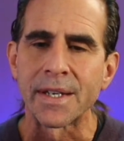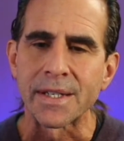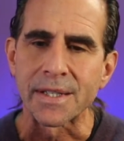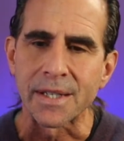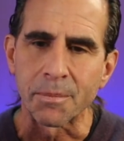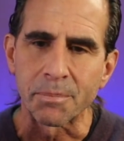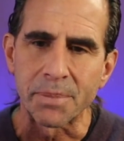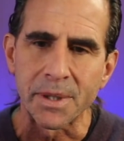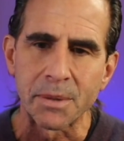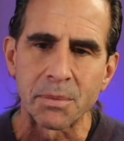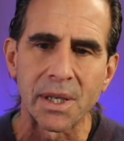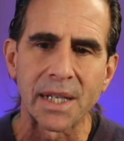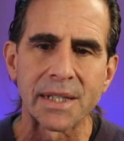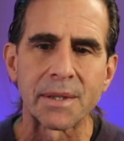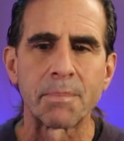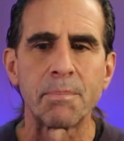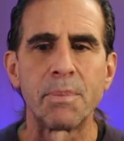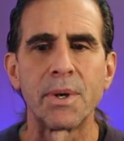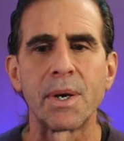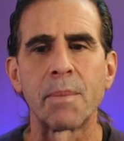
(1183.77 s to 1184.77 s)
Some people
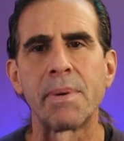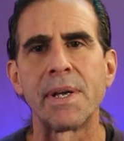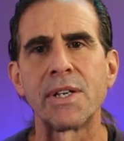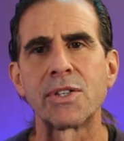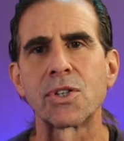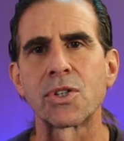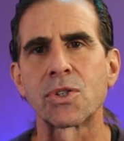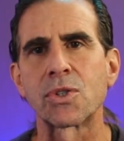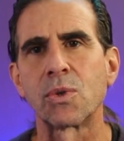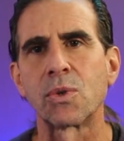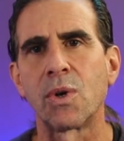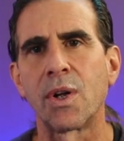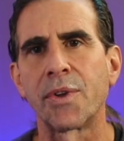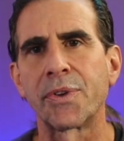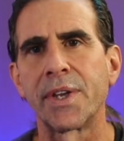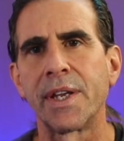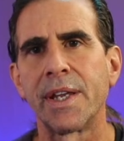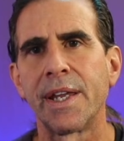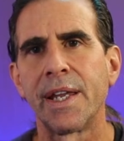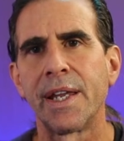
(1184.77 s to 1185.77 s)
like to put a pinch of
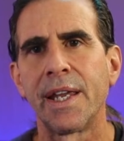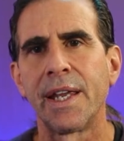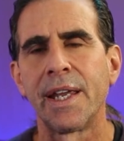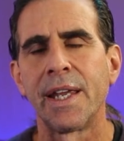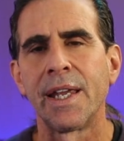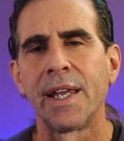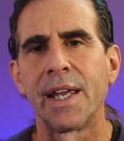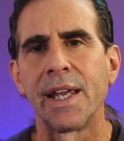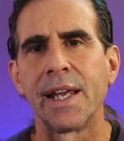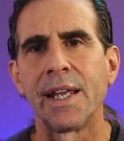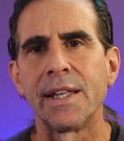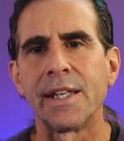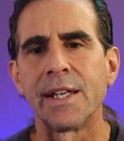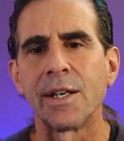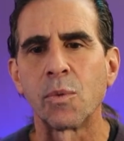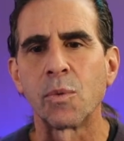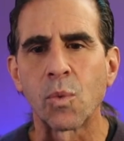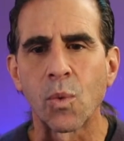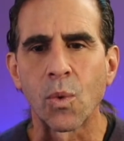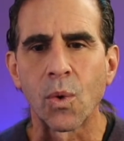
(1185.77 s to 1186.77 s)
salt in
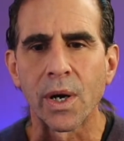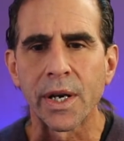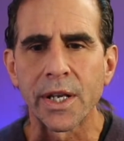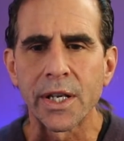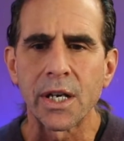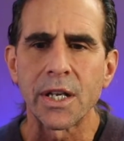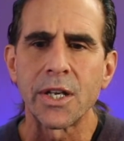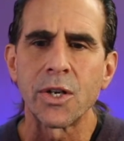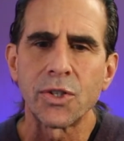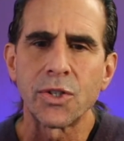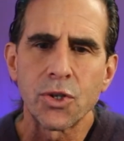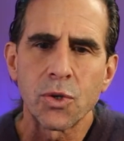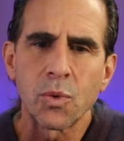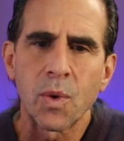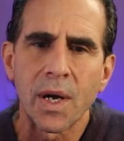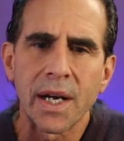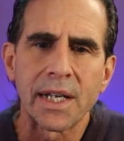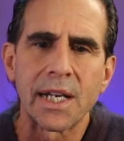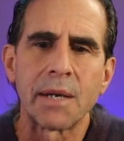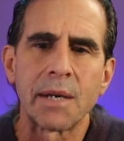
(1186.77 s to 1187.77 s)
their water. You do
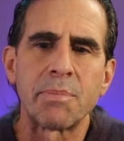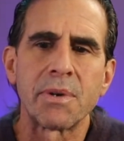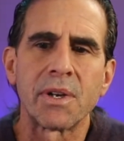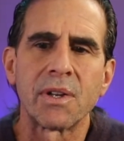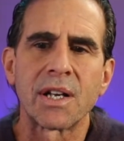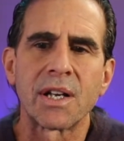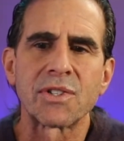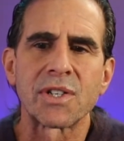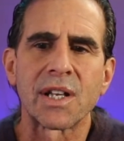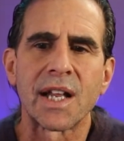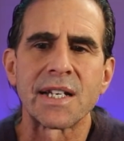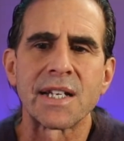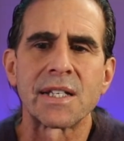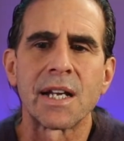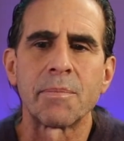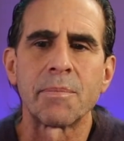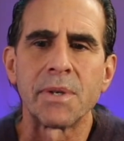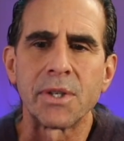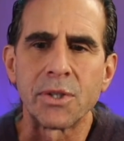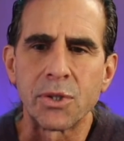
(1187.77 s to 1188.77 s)
want to keep your
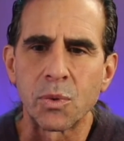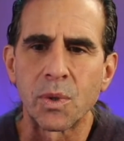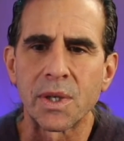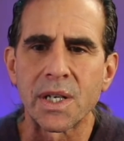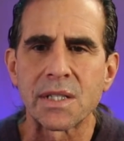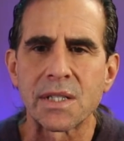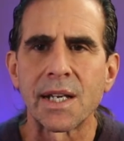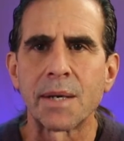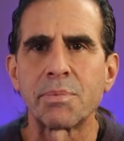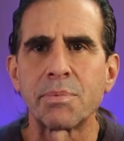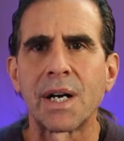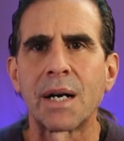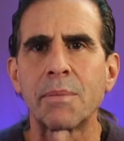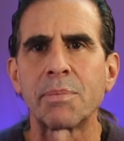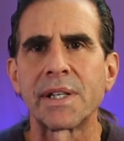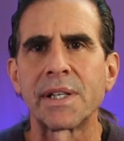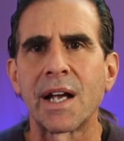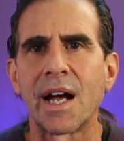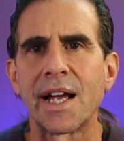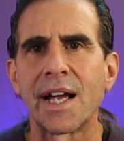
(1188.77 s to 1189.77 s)
electrolytes up. You do want to stay
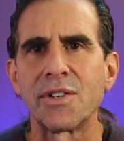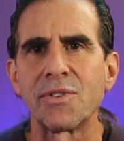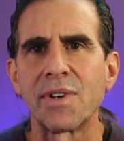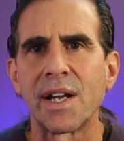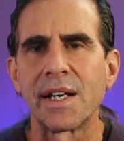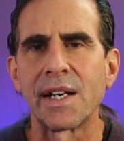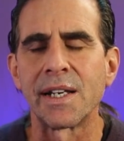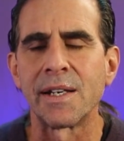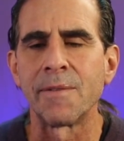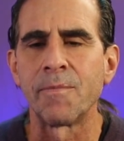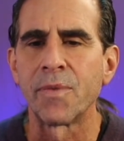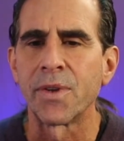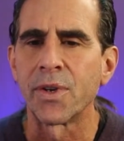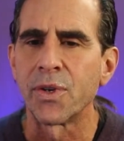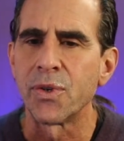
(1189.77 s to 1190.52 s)
properly hydrated.